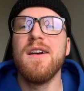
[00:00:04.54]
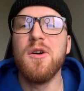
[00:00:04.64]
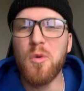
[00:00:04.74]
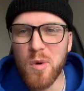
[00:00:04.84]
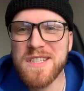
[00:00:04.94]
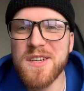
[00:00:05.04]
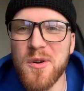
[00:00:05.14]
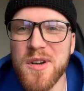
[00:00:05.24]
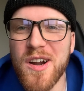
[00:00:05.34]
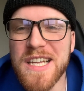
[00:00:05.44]
What's
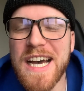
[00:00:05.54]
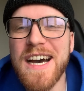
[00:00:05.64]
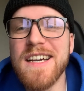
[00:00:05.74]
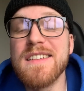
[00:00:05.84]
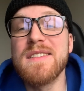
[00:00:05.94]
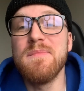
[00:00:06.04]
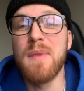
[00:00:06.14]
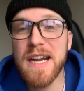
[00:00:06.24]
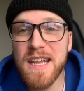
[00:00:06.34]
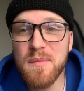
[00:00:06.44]
going on, guys?
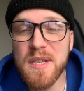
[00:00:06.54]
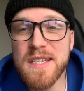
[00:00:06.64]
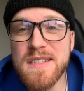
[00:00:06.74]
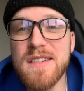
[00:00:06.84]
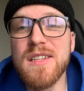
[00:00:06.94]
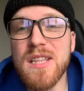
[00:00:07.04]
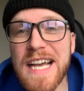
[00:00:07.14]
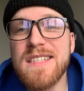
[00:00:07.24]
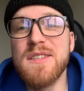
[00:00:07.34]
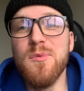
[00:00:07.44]
My name is
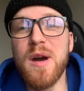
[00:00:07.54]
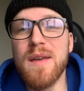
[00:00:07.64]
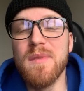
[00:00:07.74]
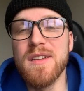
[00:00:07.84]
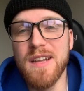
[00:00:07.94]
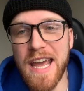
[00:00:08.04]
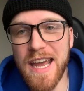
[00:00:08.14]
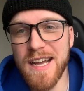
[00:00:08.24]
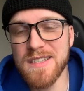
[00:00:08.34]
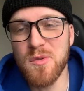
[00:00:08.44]
Aleksey Weyman,
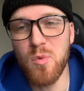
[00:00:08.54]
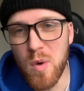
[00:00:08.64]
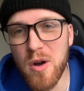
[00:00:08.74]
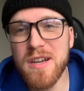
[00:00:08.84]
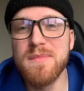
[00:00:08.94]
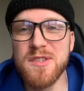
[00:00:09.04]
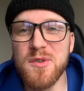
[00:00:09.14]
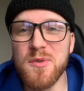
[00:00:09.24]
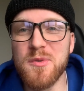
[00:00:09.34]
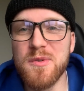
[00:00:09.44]
and welcome
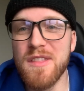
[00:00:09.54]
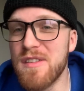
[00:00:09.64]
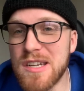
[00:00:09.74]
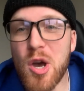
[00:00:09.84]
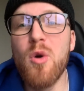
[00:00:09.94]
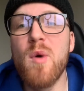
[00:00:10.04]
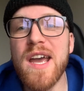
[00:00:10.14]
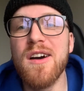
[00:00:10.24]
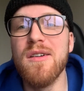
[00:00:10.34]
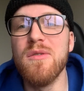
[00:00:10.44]
to the No Wey
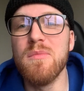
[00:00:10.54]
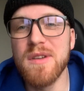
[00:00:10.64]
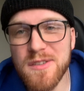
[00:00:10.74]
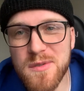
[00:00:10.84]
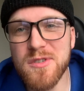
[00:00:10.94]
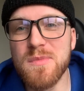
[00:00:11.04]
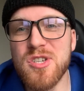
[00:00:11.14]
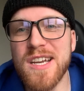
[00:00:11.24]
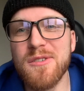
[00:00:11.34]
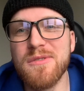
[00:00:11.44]
Home YouTube
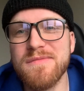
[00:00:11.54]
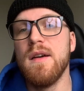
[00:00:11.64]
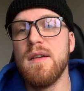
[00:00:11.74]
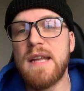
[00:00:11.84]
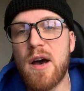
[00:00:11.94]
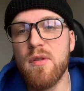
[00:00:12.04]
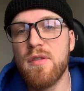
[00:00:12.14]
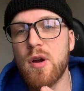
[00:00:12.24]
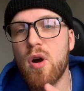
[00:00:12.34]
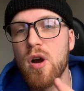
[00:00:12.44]
channel. Now,
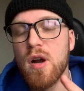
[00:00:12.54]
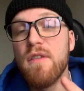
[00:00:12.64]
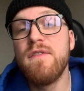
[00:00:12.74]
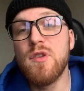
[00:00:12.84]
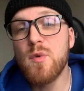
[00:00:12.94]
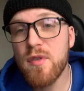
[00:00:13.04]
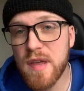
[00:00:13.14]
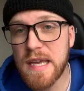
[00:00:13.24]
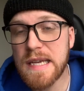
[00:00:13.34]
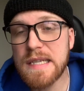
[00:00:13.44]
there are a few
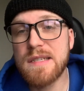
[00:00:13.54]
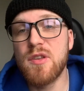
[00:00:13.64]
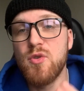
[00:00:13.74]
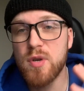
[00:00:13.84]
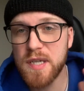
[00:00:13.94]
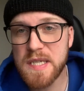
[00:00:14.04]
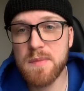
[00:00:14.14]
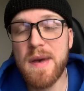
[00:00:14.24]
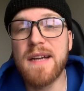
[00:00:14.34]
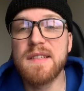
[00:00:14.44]
things you can
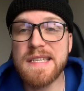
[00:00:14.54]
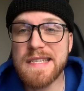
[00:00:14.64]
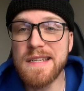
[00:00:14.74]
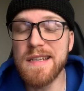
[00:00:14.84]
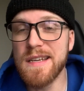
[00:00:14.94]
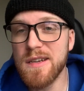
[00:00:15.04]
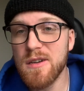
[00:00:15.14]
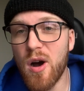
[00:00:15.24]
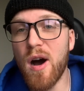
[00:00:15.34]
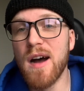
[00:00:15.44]
expect to see
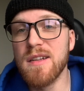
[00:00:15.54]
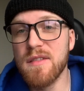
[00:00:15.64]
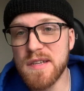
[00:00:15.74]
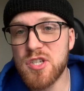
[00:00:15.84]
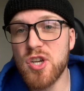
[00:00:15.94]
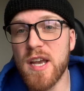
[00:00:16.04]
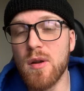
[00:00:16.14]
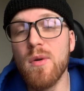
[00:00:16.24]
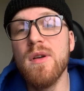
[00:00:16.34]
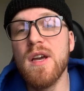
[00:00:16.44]
on this channel,